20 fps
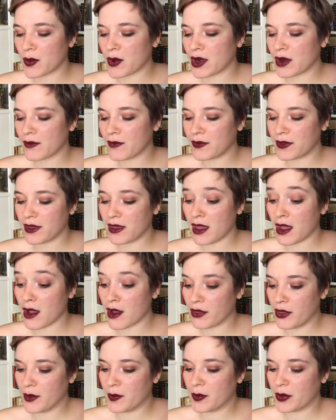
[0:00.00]
one of the
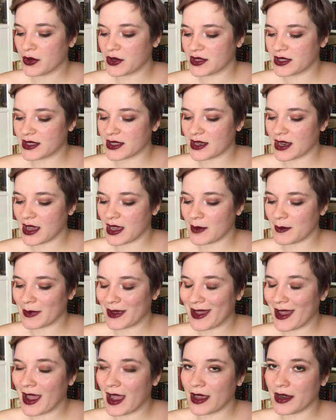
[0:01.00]
other books that I'm
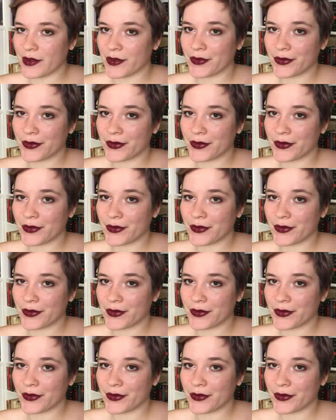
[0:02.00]
kind